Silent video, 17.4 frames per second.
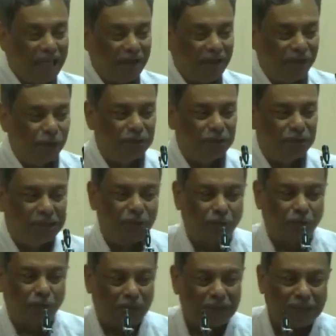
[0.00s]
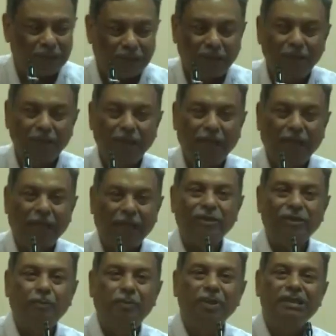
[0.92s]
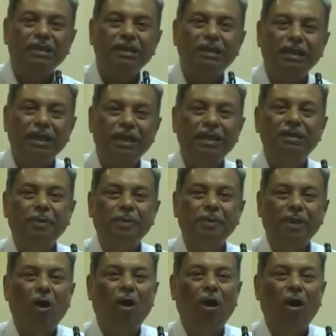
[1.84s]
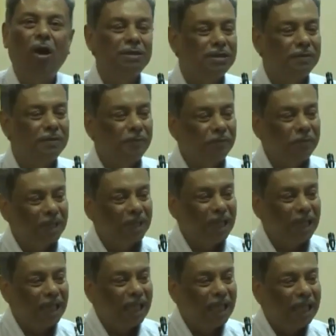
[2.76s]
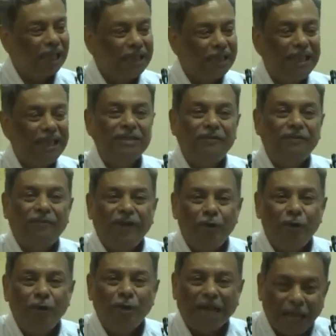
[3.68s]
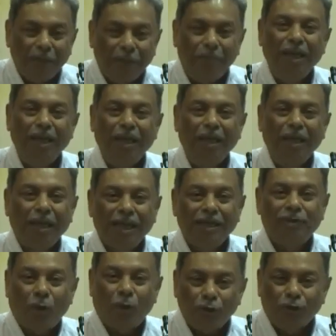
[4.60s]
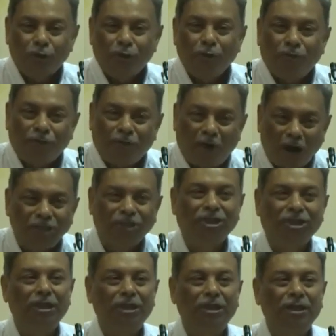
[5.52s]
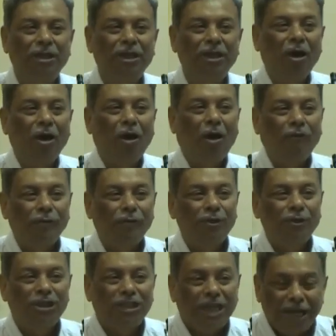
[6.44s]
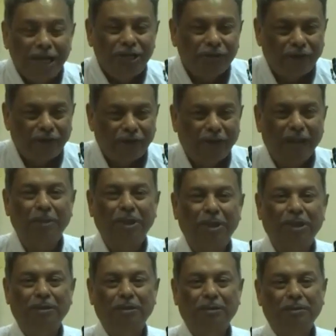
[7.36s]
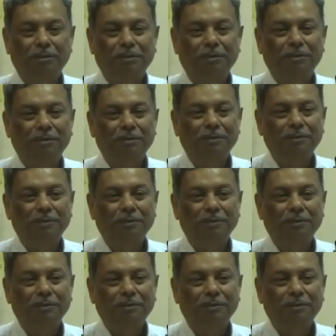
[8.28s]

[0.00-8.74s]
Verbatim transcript: Now, why I use the word explicitly is because this phenotyping is also function of your change of climate.